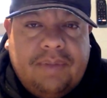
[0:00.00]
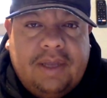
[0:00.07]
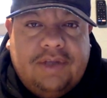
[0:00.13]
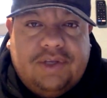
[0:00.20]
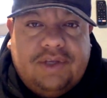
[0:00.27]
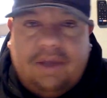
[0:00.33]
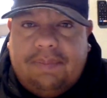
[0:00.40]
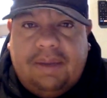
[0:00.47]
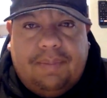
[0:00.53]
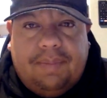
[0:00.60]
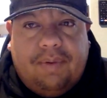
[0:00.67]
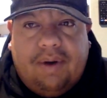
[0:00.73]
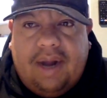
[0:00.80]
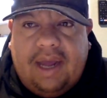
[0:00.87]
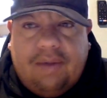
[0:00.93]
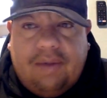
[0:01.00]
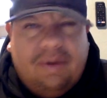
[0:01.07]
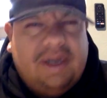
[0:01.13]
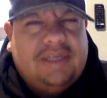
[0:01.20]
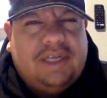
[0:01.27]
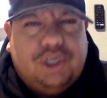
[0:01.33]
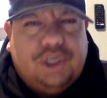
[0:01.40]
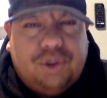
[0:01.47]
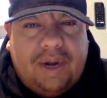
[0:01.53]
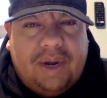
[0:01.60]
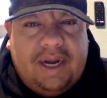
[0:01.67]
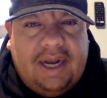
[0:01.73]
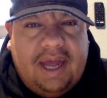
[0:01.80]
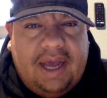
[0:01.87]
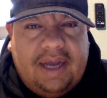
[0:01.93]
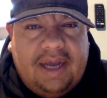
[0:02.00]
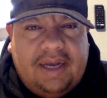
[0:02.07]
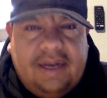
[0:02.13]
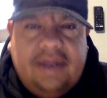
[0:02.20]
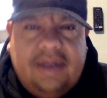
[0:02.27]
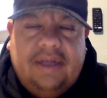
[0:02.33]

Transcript: Some people are like, what is a trade line?